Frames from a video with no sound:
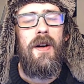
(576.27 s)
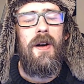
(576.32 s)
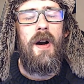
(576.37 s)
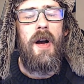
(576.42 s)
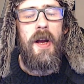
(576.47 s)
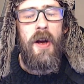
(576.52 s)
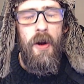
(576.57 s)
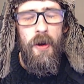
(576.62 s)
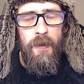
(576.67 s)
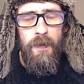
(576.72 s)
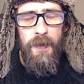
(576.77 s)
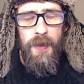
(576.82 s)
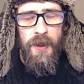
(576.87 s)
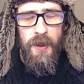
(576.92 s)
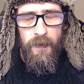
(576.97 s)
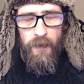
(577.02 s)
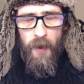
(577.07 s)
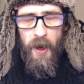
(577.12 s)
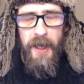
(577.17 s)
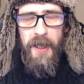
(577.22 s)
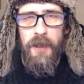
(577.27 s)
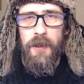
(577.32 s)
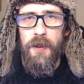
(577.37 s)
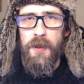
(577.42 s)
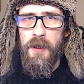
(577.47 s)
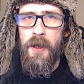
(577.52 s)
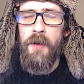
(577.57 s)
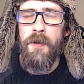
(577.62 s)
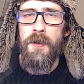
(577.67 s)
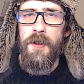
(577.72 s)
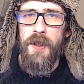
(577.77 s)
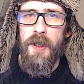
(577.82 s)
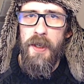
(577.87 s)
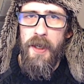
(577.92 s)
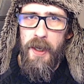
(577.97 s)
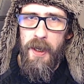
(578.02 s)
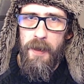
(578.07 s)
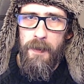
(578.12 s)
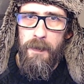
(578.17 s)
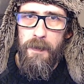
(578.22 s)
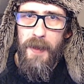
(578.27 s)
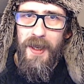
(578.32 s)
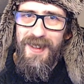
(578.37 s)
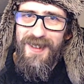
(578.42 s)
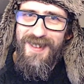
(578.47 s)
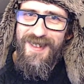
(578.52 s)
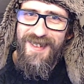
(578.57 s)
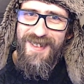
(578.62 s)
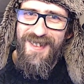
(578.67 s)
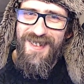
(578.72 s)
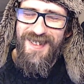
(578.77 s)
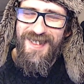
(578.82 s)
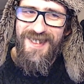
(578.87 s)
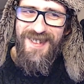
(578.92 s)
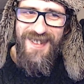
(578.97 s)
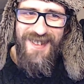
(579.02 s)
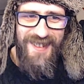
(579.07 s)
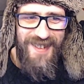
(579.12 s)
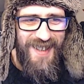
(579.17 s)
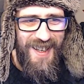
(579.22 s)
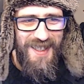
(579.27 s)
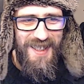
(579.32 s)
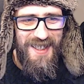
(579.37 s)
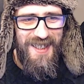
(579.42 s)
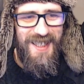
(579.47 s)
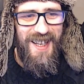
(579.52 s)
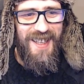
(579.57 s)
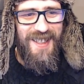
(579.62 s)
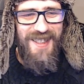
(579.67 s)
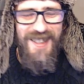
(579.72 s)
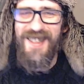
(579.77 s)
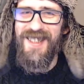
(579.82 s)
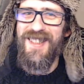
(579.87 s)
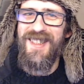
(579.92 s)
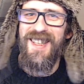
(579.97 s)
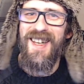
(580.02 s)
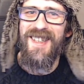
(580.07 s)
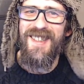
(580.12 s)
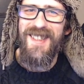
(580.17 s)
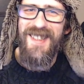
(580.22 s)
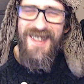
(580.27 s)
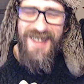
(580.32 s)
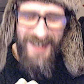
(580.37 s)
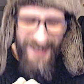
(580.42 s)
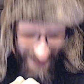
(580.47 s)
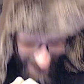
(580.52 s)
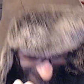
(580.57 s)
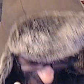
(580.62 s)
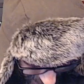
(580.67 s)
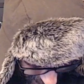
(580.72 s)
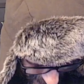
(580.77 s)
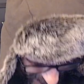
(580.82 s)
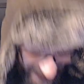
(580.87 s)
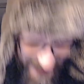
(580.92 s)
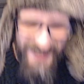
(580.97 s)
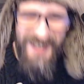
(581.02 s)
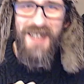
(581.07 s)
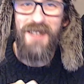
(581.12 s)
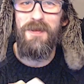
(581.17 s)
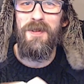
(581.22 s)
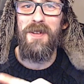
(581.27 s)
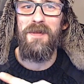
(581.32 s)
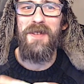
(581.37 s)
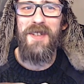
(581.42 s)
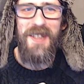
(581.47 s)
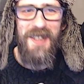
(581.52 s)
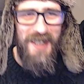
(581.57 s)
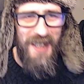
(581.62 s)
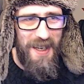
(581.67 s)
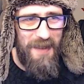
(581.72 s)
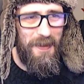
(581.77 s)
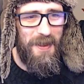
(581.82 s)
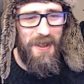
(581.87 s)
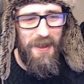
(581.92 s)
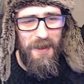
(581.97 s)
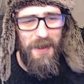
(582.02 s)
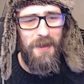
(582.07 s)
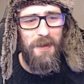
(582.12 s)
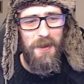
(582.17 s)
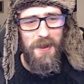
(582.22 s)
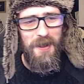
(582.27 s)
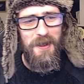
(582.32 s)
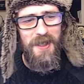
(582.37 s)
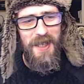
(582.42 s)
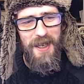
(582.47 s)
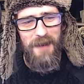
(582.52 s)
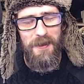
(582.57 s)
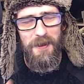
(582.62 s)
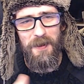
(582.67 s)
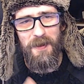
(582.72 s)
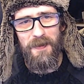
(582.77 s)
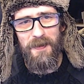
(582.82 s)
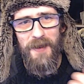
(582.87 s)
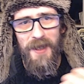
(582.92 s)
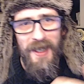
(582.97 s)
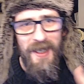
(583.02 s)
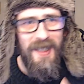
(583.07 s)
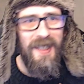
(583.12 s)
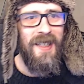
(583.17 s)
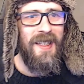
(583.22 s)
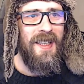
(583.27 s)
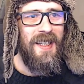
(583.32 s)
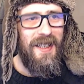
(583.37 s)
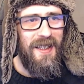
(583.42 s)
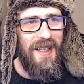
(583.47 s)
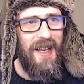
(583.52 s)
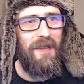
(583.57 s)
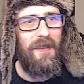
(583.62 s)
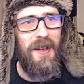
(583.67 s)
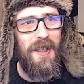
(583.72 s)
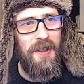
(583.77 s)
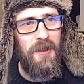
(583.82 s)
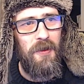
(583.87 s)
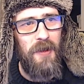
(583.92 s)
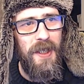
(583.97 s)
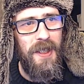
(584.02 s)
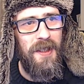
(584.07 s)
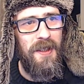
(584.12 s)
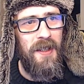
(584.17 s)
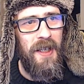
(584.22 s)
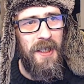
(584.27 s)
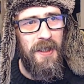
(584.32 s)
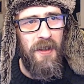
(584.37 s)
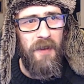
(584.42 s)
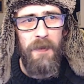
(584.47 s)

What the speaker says: I hope to write good notes in here. That's what I'm going to say. But you can also set up sort of leveling trees and things.